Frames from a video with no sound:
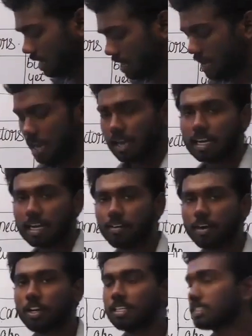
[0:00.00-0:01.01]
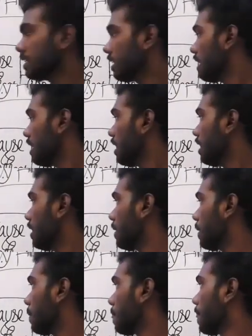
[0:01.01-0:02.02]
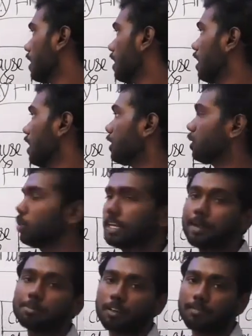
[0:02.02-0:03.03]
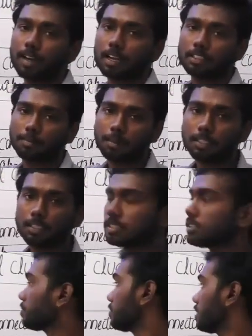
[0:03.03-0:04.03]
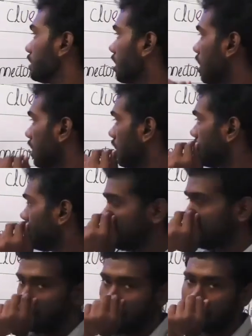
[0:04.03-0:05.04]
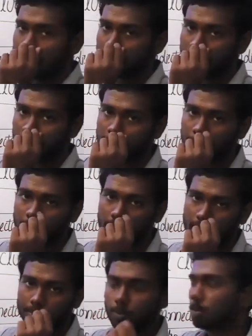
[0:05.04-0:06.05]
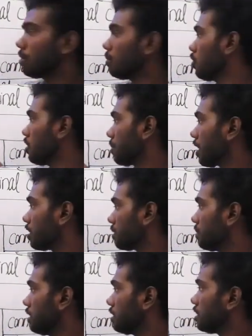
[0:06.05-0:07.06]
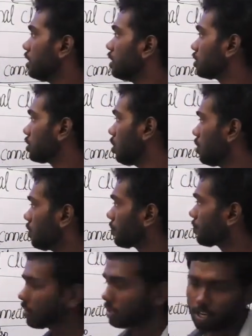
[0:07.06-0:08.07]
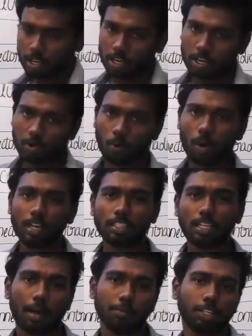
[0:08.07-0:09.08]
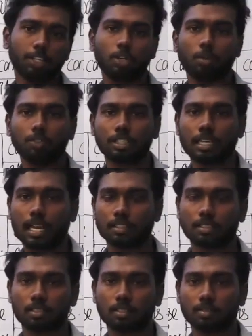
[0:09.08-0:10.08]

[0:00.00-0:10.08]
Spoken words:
And I have already said the two types of para-jumbles. They are anchor para-jumbles and moving para-jumbles. So what is the objective of this class?